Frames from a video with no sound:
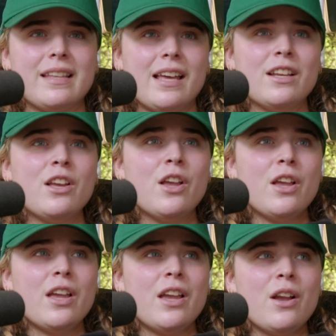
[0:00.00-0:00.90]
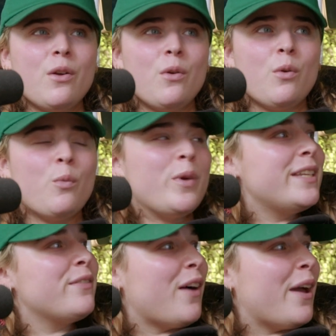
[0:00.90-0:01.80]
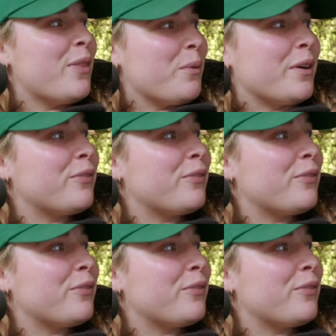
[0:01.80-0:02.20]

that we define the word